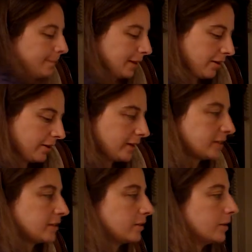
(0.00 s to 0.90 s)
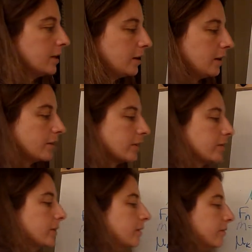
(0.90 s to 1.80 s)
Alright, so I'll get
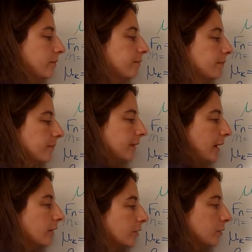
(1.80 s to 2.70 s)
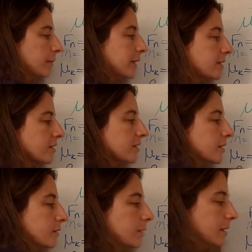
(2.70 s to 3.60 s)
rid of that little piece just
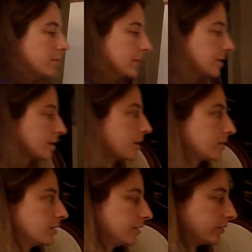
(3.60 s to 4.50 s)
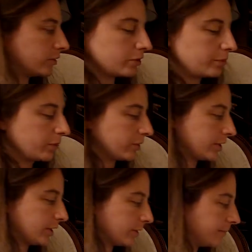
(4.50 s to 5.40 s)
so we have less clutter on the little board
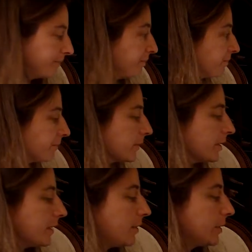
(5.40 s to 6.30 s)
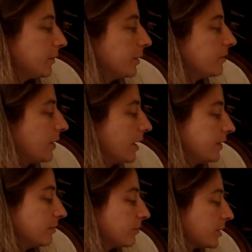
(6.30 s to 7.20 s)
here. Then we want to find
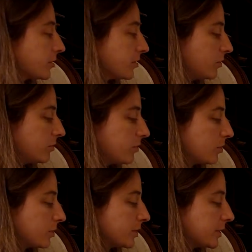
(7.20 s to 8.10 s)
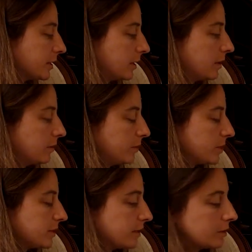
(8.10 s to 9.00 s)
the frictional force, which
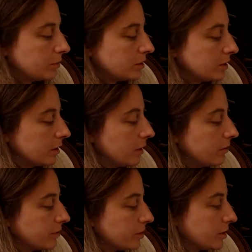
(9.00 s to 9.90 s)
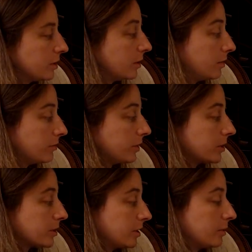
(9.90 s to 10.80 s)
is equal to the coefficient of
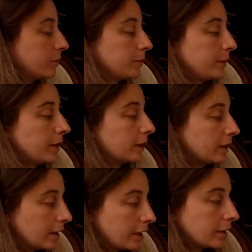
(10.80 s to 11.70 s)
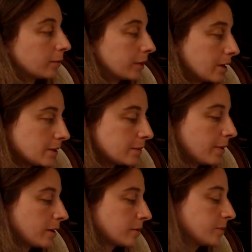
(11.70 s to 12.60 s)
friction. We pick kinetic because the
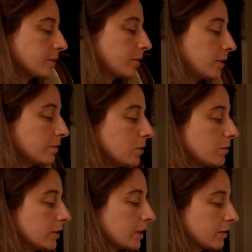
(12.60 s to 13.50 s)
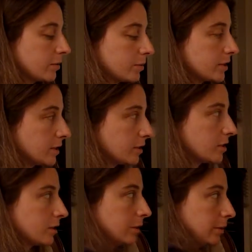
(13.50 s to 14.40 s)
box is already moving. If it were
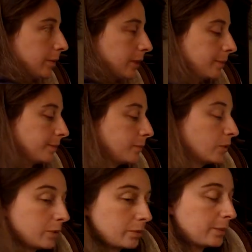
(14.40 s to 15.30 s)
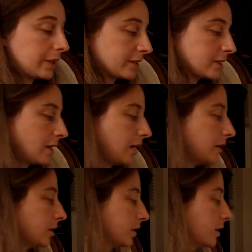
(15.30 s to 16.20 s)
stationary, we would pick
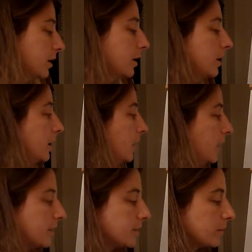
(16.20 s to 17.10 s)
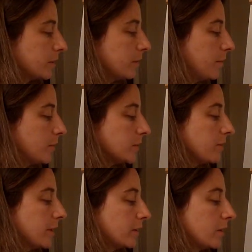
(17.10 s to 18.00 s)
static. So we're going to
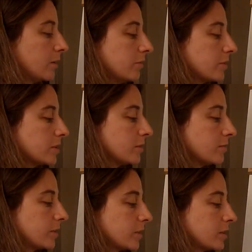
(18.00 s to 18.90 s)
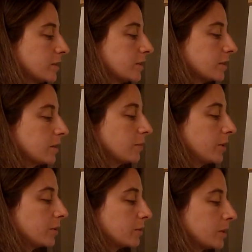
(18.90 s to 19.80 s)
multiply the coefficient of friction,
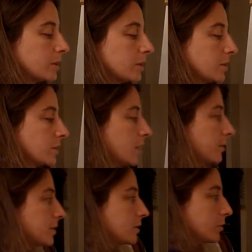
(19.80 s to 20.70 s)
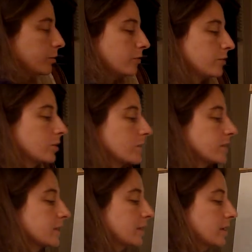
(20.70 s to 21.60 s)
0.32, times normal
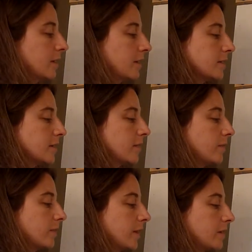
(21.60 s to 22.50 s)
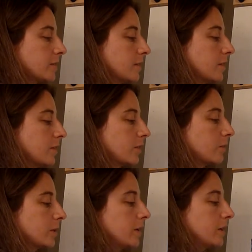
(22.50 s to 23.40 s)
force,
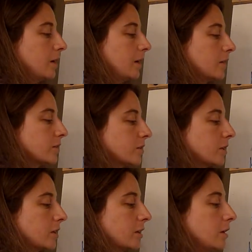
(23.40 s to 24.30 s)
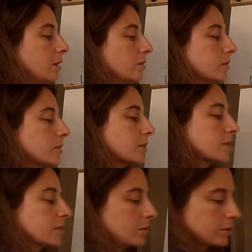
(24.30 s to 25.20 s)
7,300
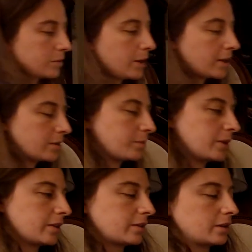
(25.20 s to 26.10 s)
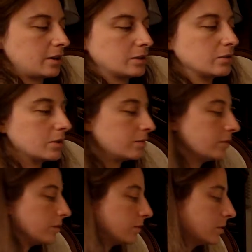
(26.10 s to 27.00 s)
newtons. Of course, we'll end up with a unit of
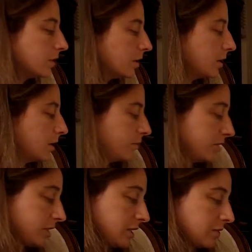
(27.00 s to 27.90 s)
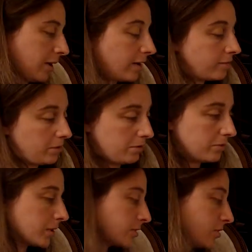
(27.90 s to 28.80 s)
Newton, which is great for a
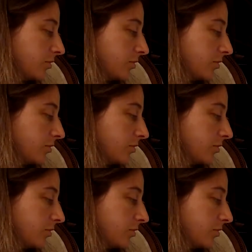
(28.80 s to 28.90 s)
frictional